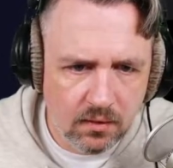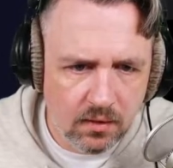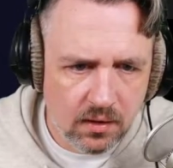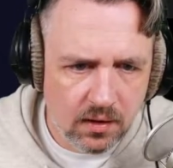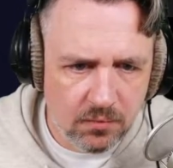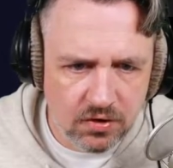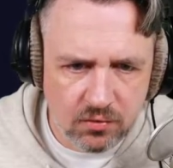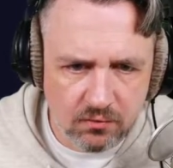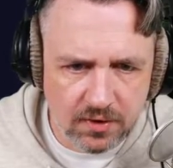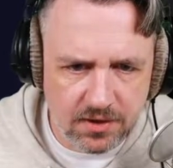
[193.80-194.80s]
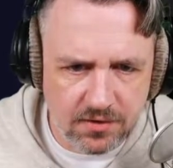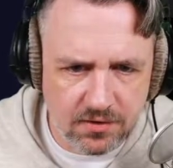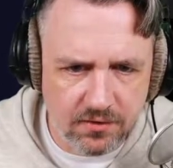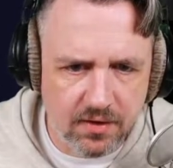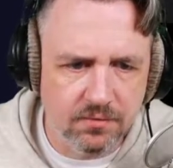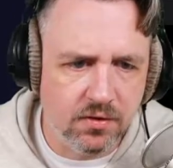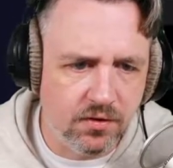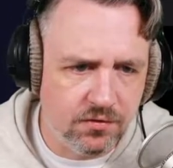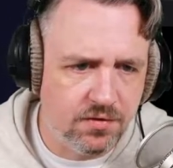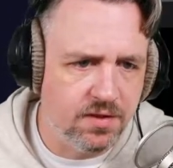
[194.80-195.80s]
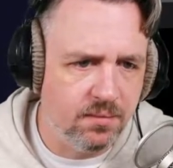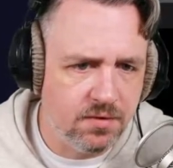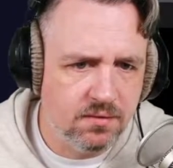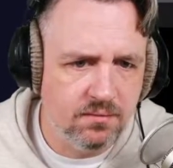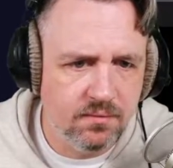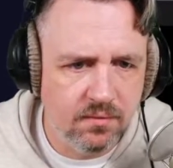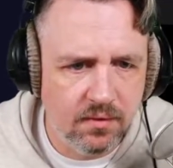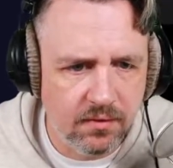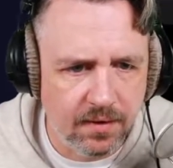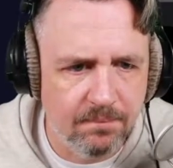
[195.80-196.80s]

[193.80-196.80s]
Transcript: How many total flashes are there after 100 steps? Okay.